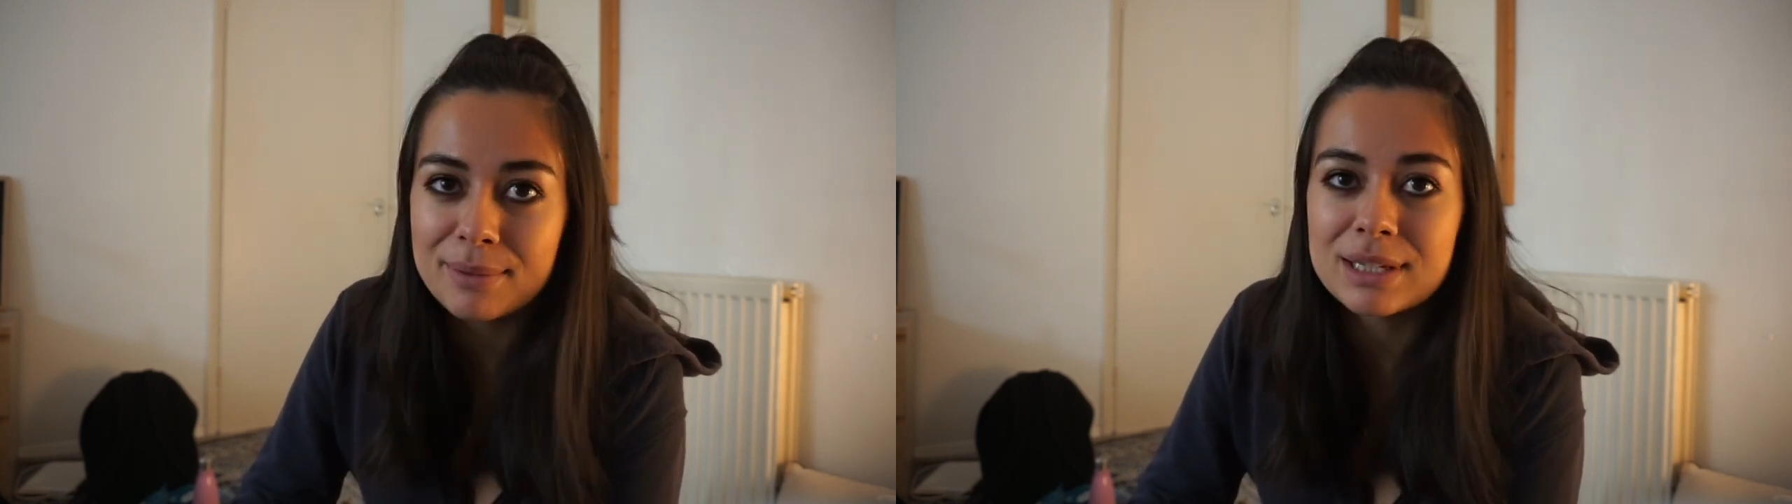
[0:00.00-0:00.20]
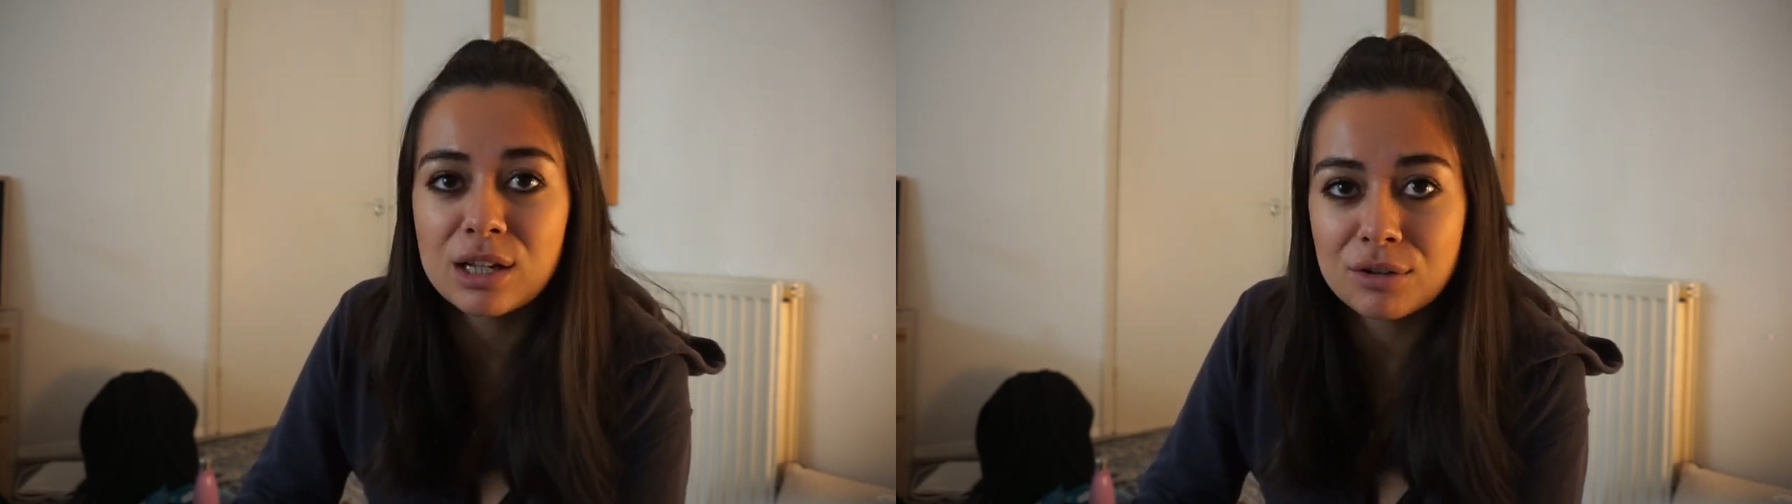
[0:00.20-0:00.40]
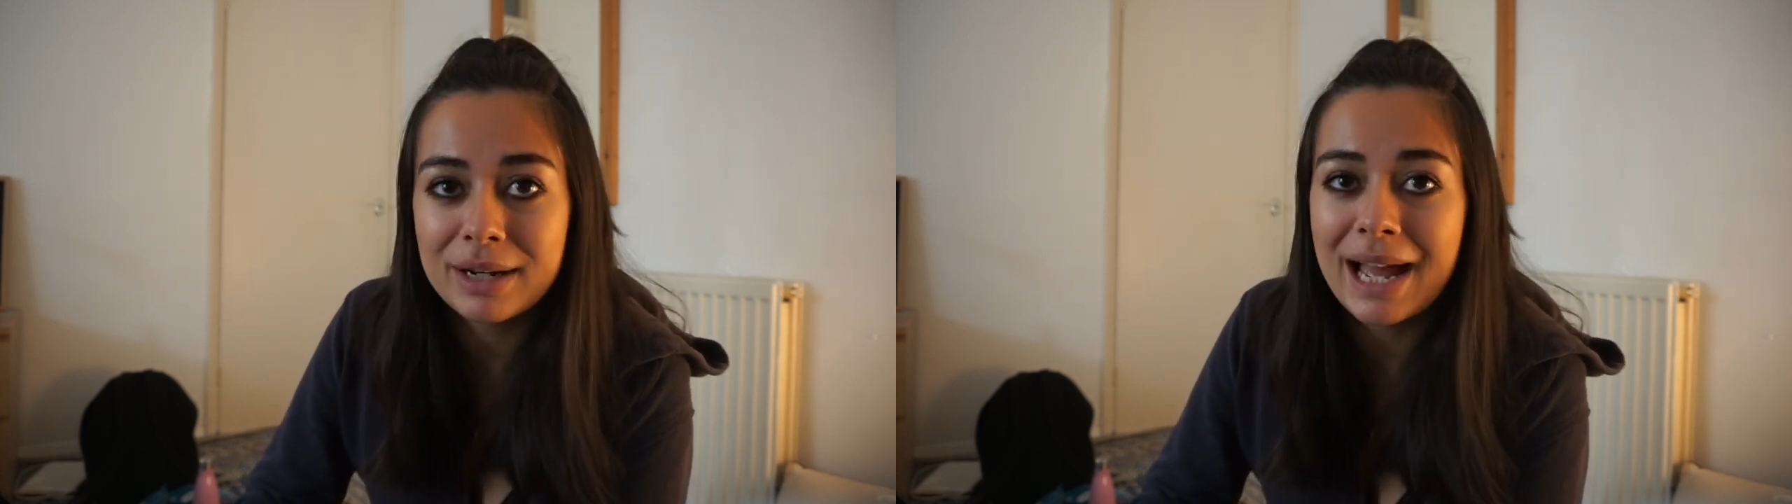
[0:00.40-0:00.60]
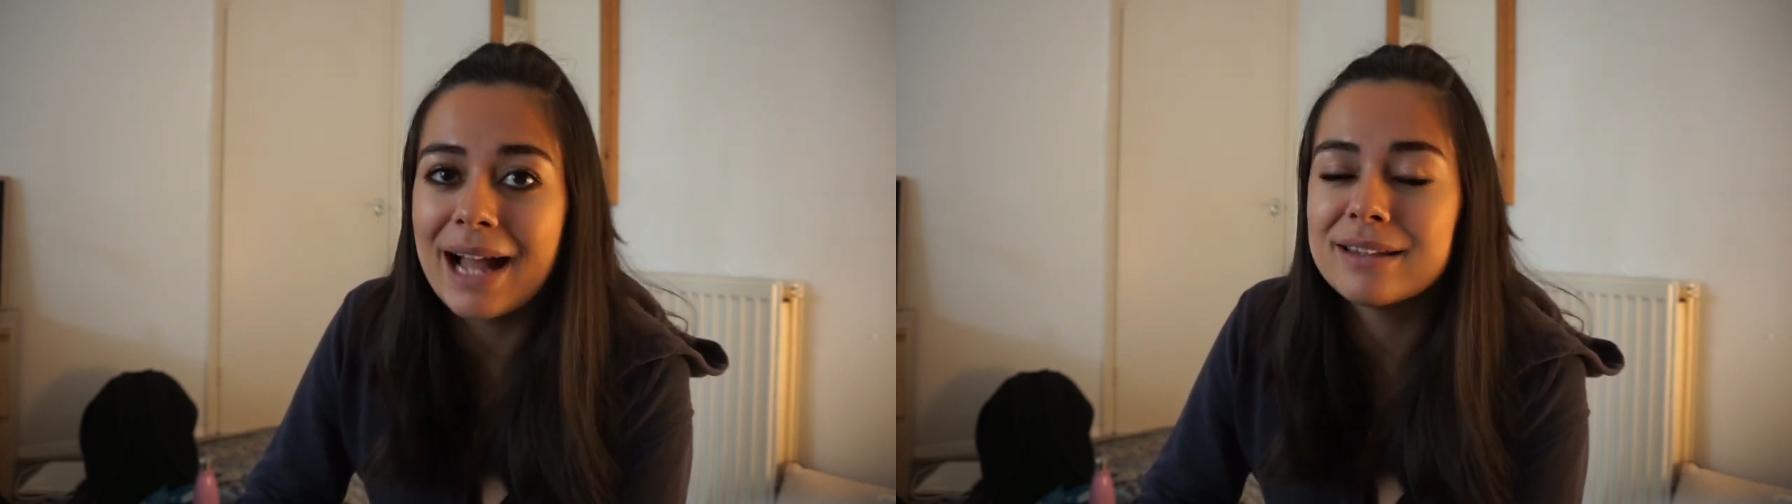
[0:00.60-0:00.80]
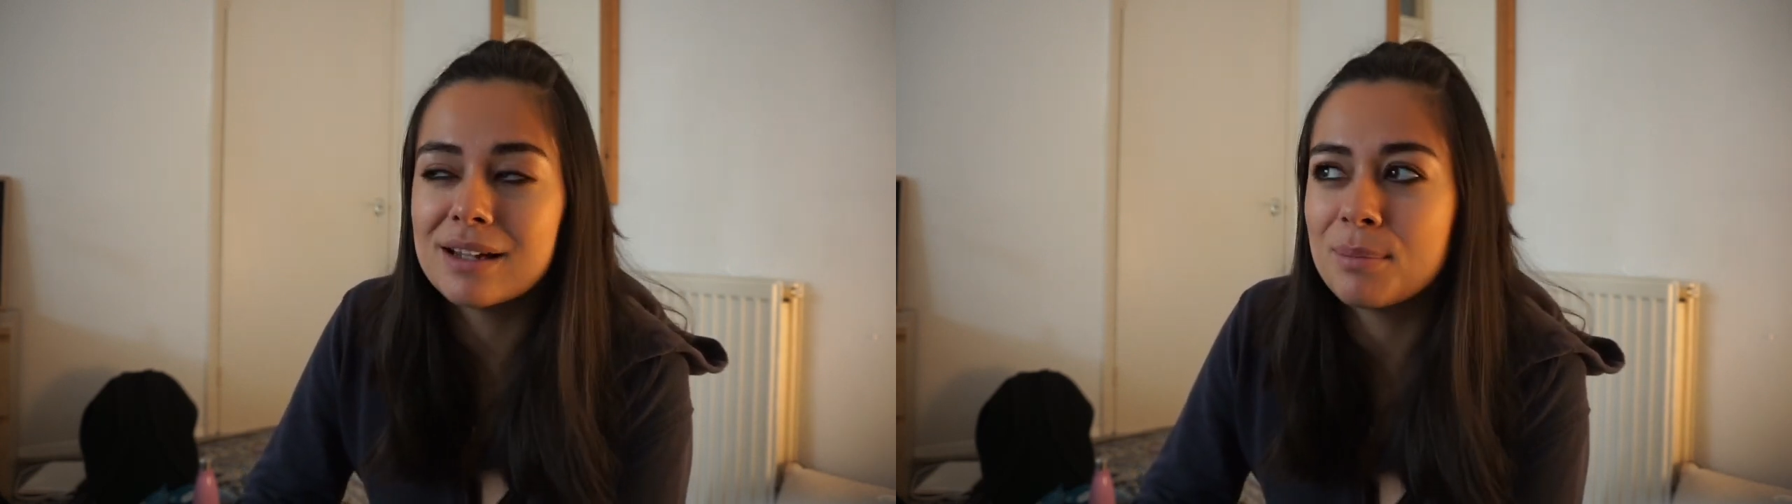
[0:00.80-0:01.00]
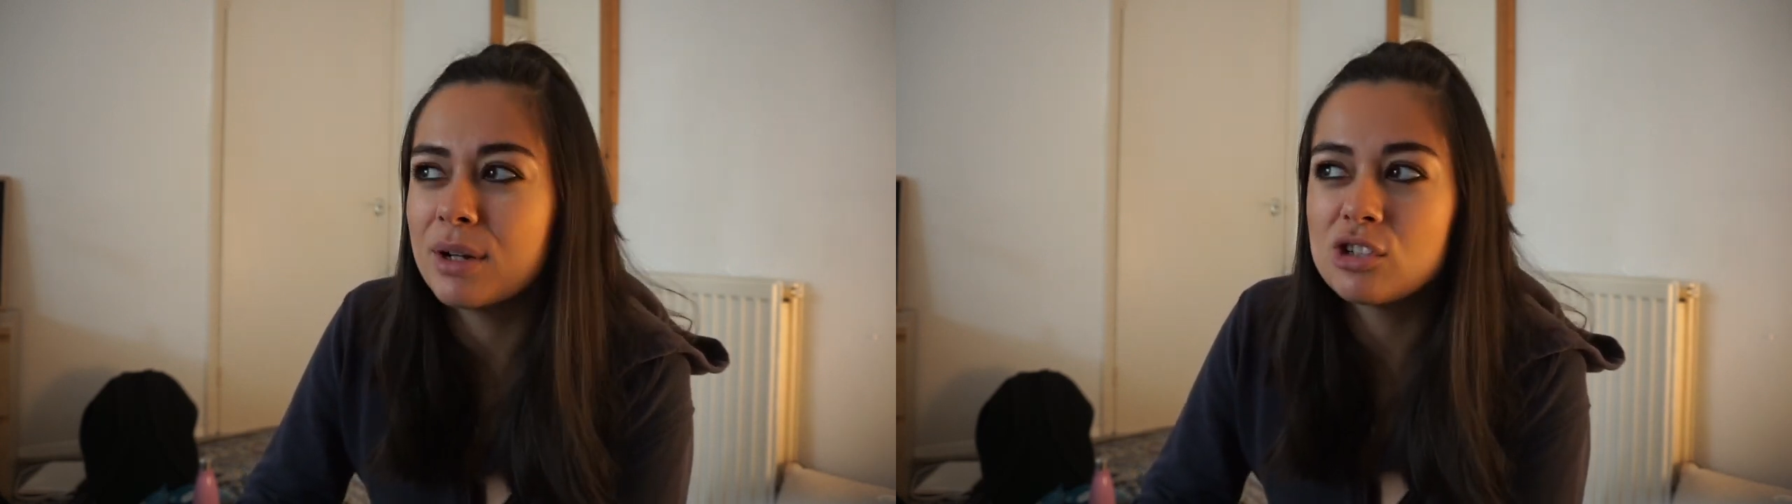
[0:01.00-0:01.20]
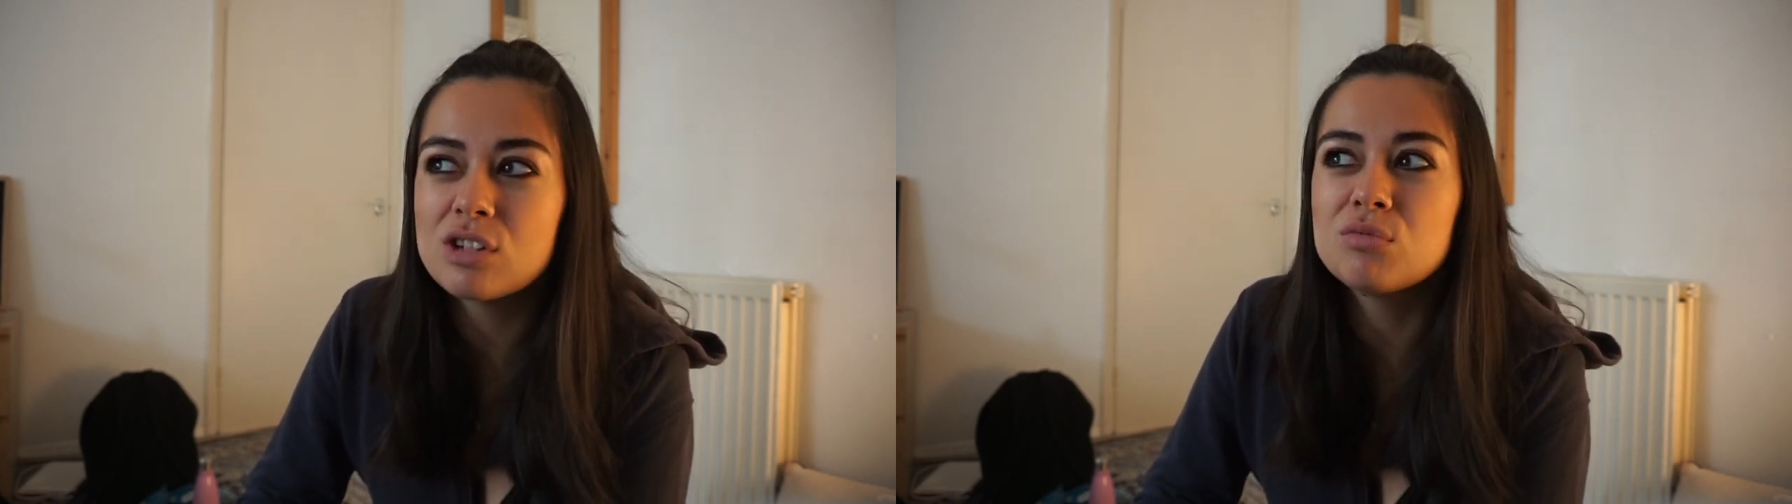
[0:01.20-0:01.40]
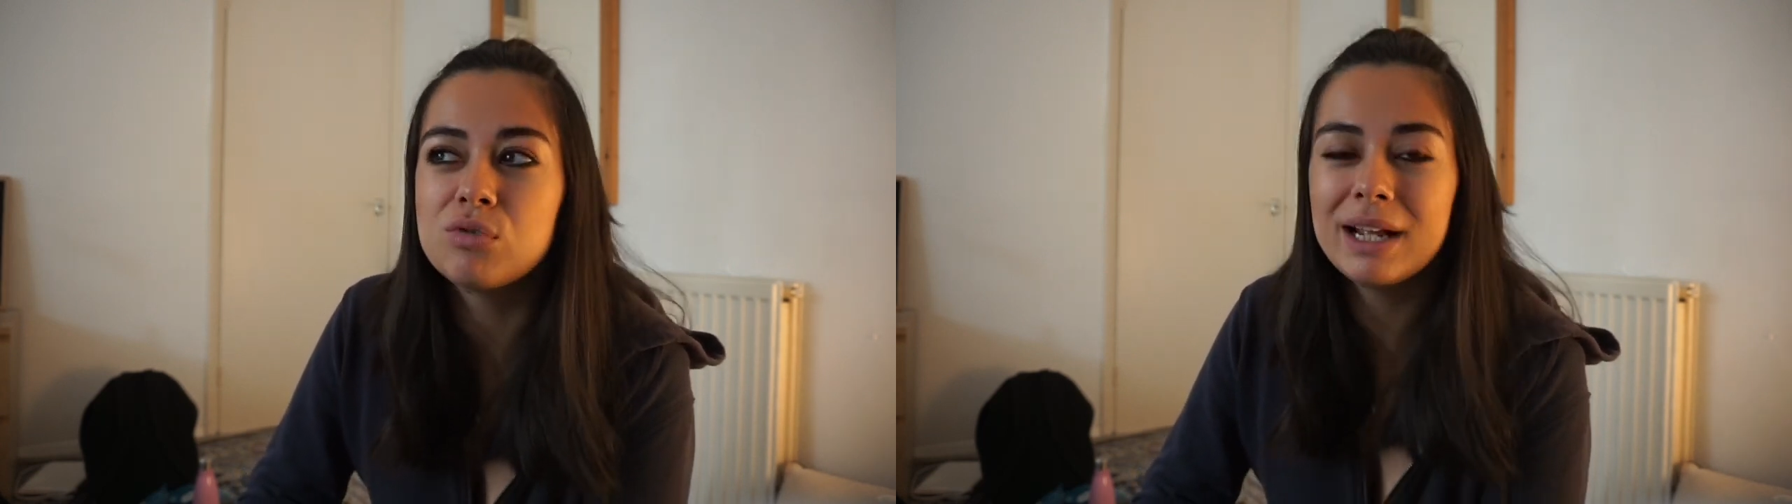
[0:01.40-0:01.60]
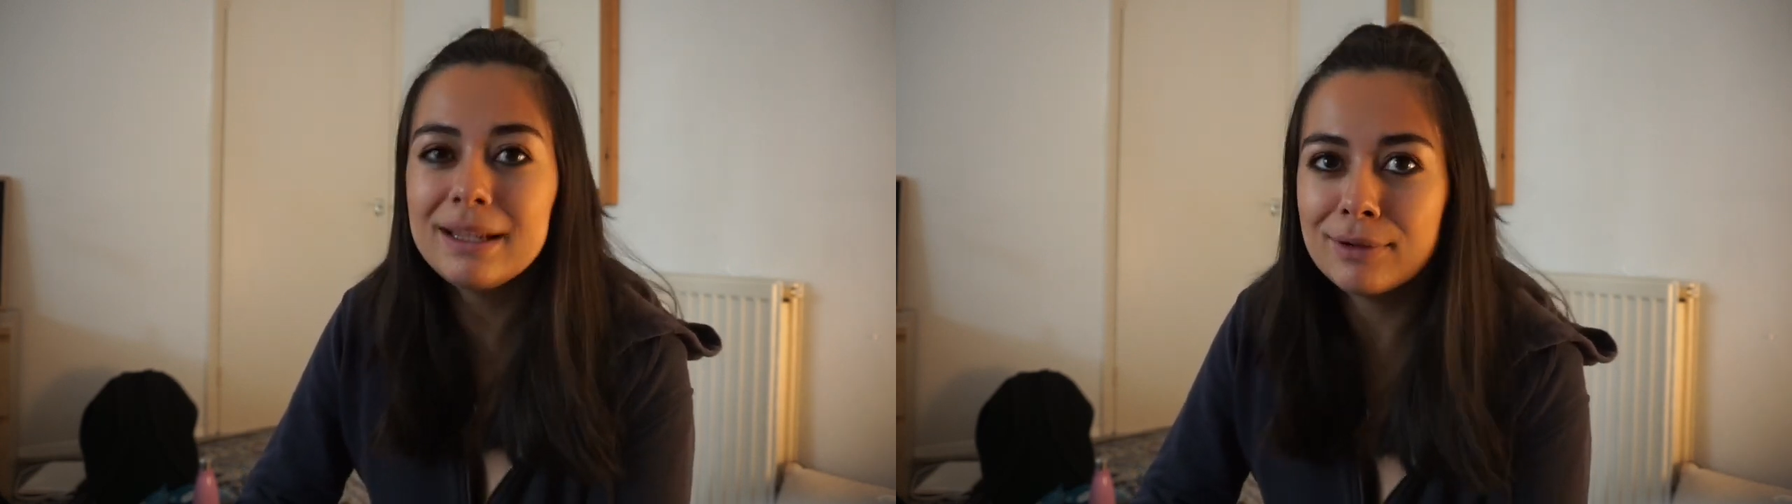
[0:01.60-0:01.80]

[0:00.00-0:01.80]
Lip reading: It was like a three-hander, but just really,